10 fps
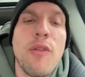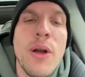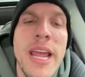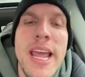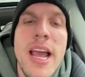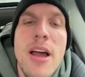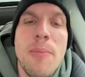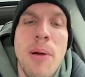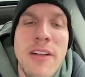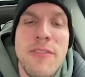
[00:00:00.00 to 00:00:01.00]
Free
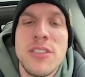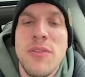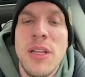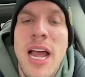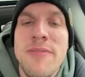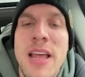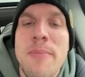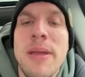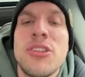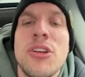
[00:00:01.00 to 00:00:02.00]
breakfast for life.
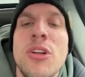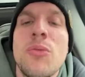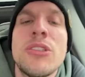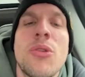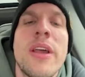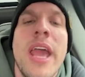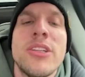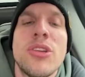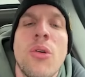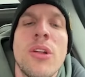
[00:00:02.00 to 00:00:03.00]
That means you're going to enjoy
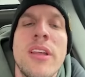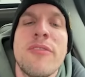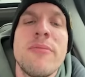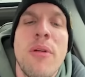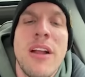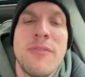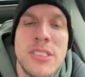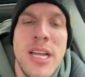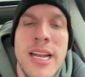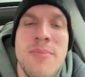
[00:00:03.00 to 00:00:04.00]
a totally free
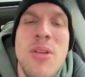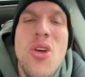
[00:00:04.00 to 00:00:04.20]
breakfast item